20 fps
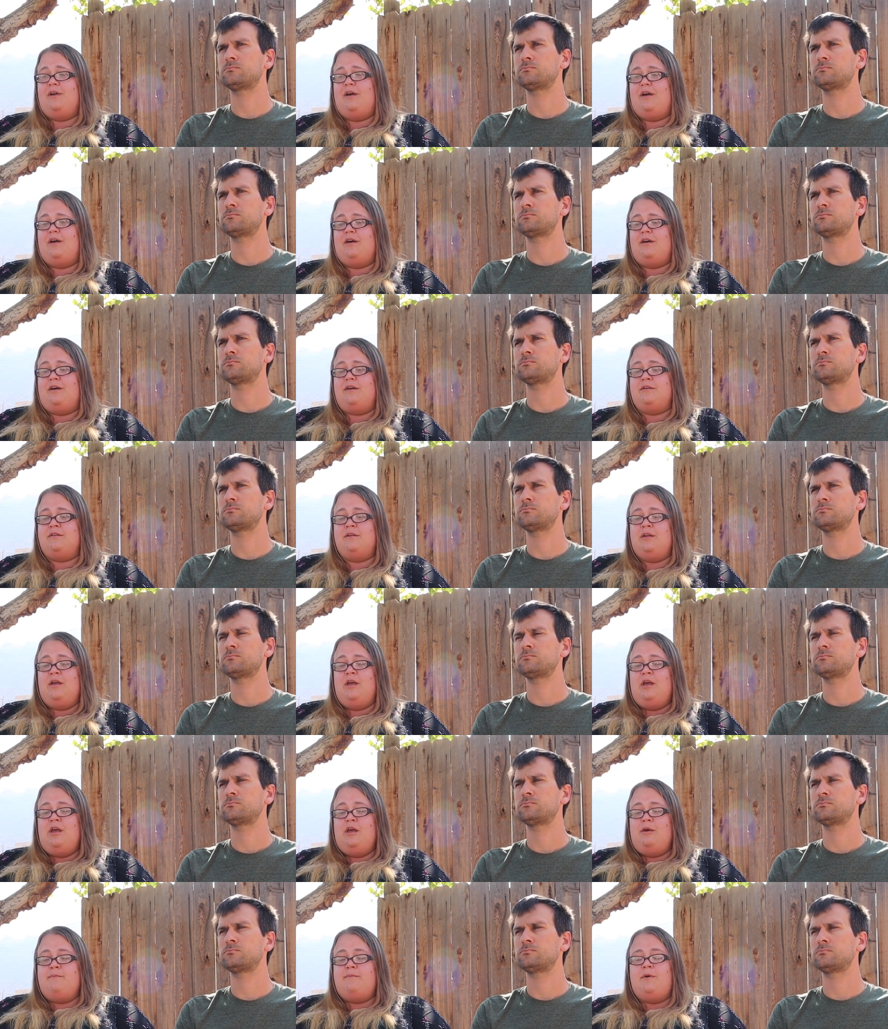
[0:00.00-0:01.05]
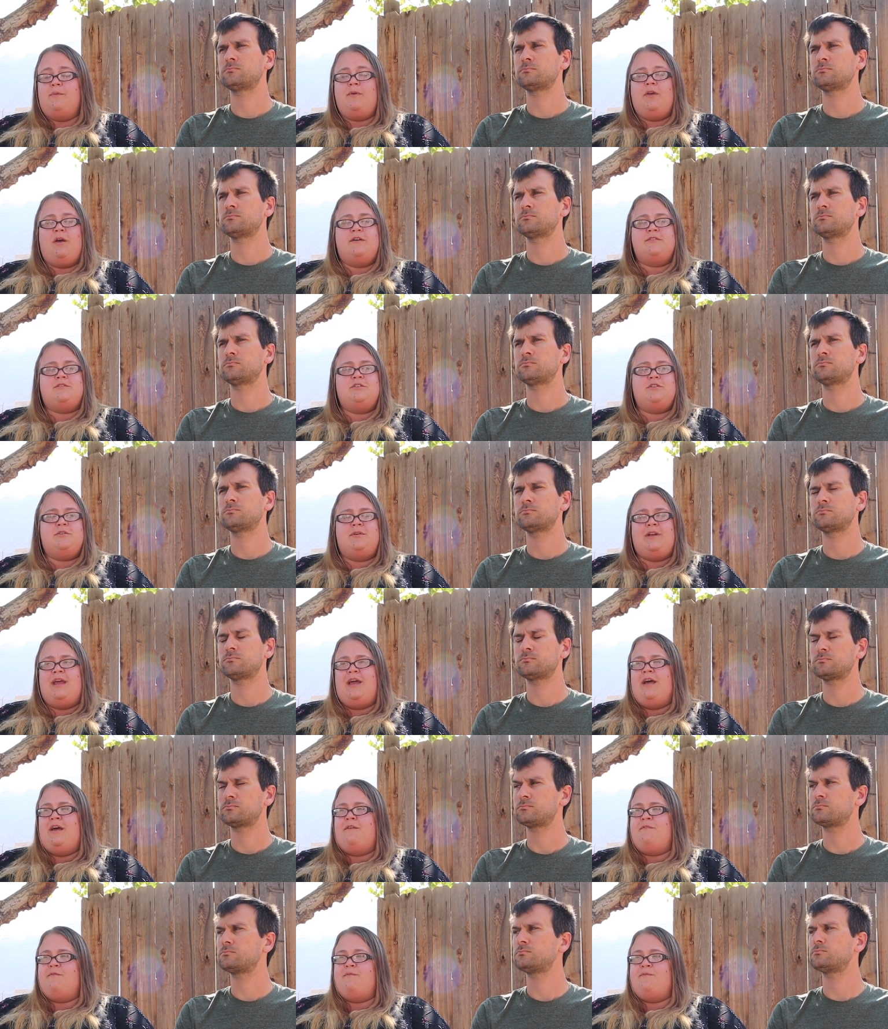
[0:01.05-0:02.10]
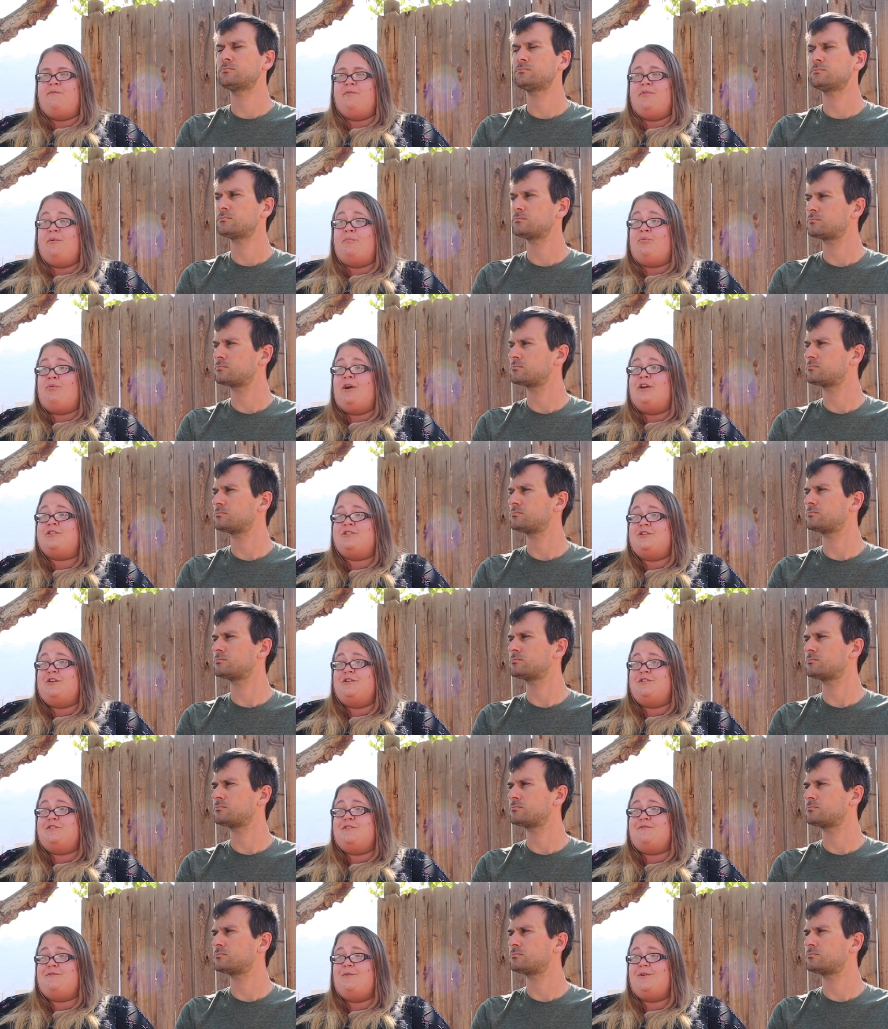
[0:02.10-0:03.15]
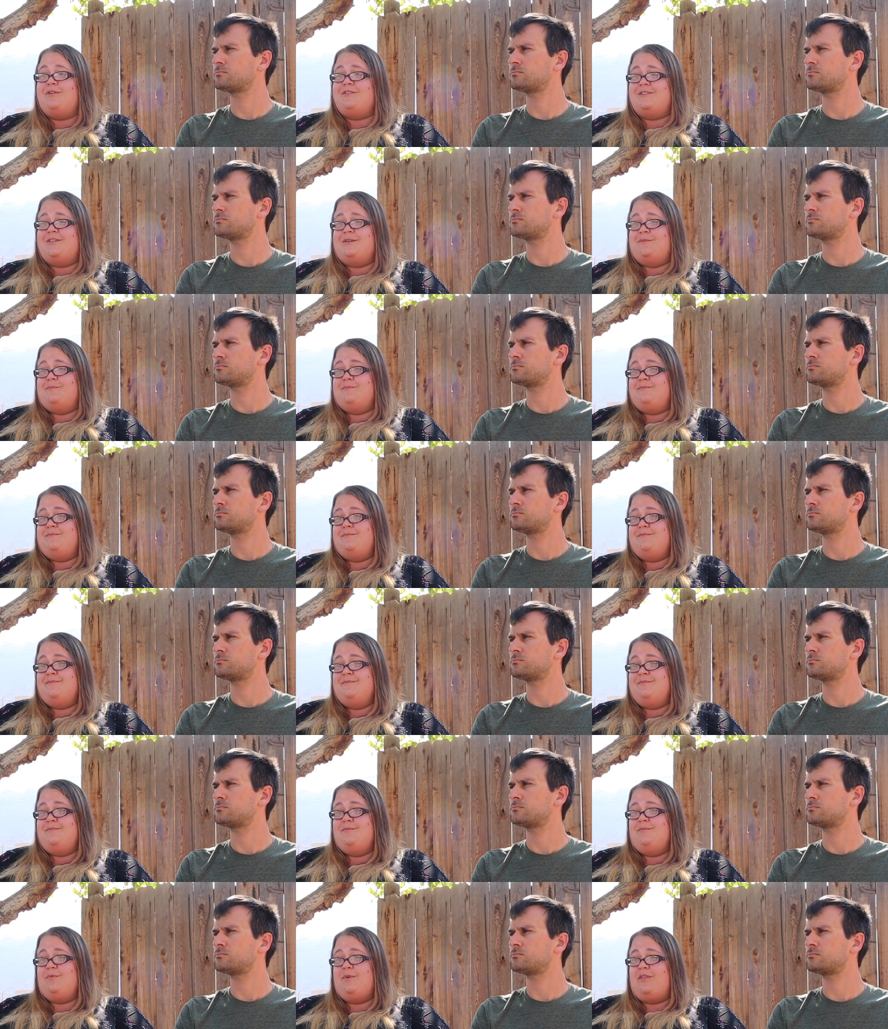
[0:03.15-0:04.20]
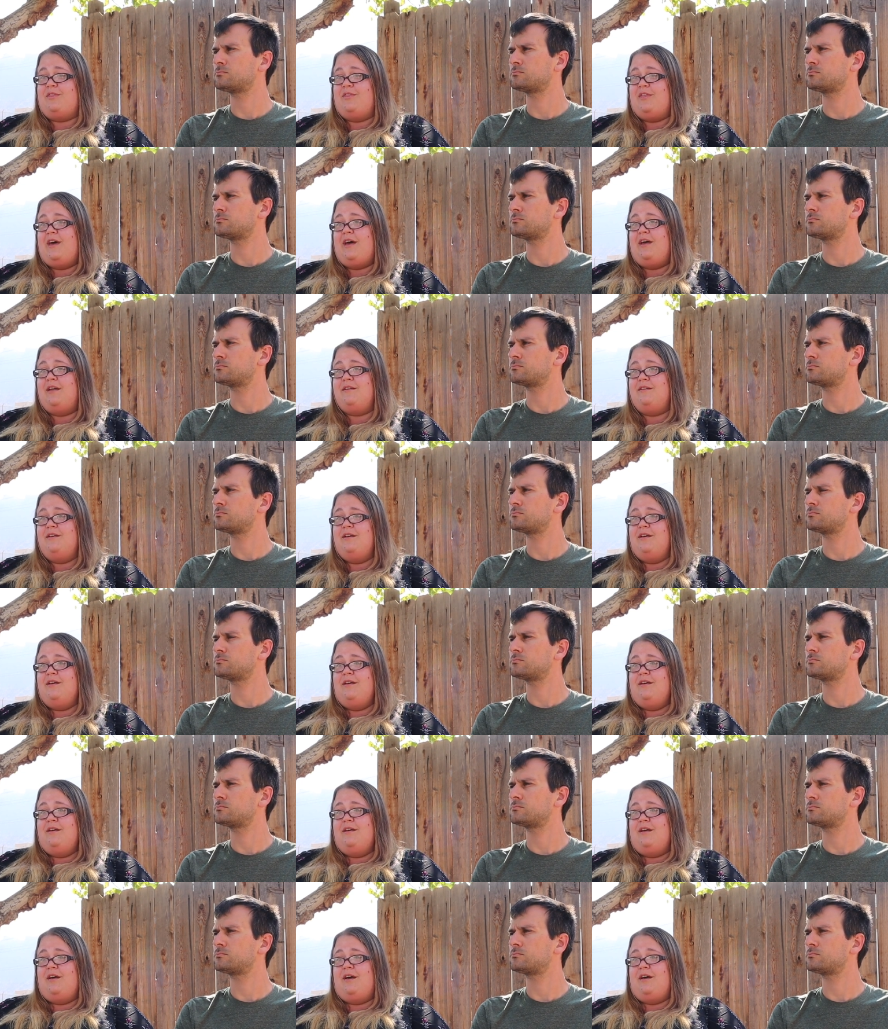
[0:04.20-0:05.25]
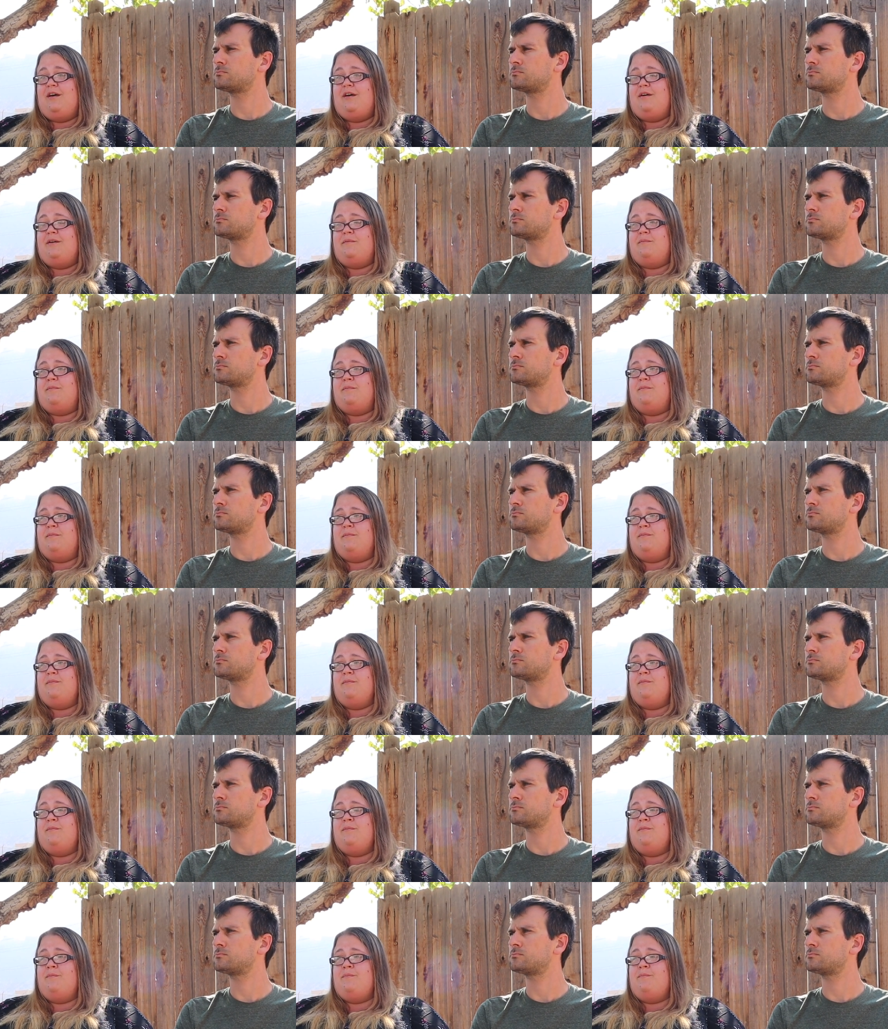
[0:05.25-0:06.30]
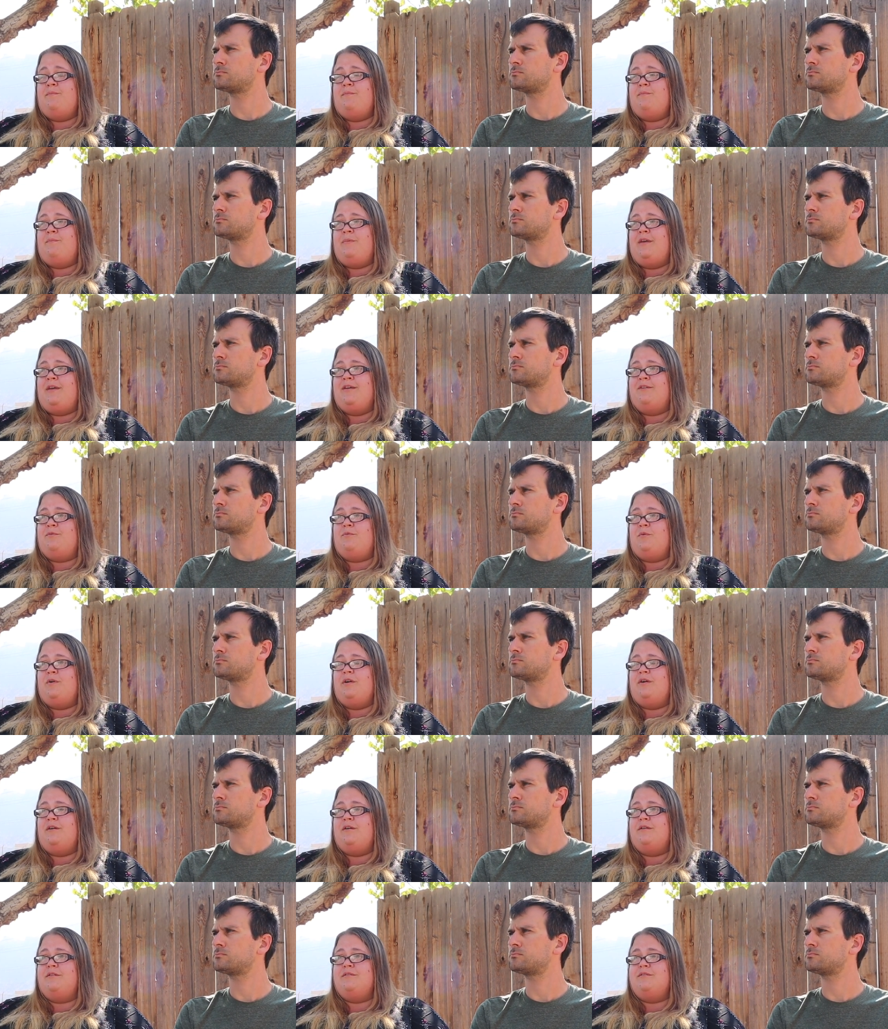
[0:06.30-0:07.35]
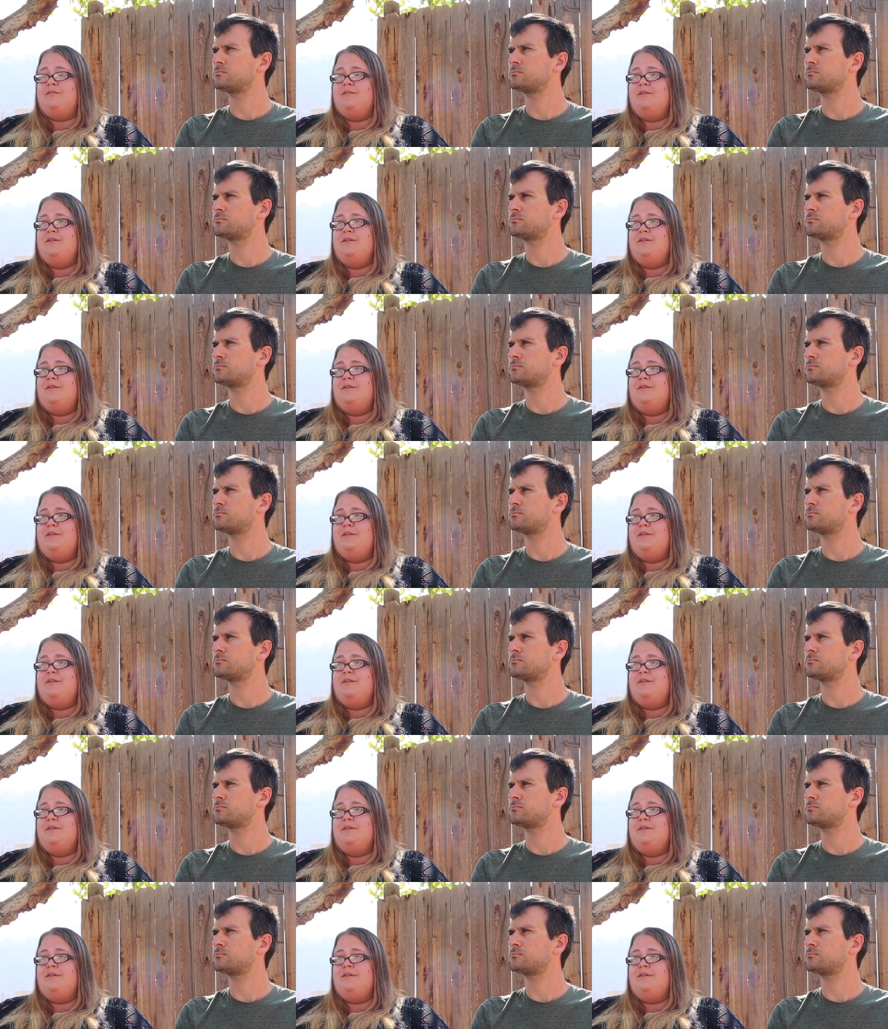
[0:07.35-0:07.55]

Speaker 1: Uh, but we also don't have the pressure to force him with that um, because we're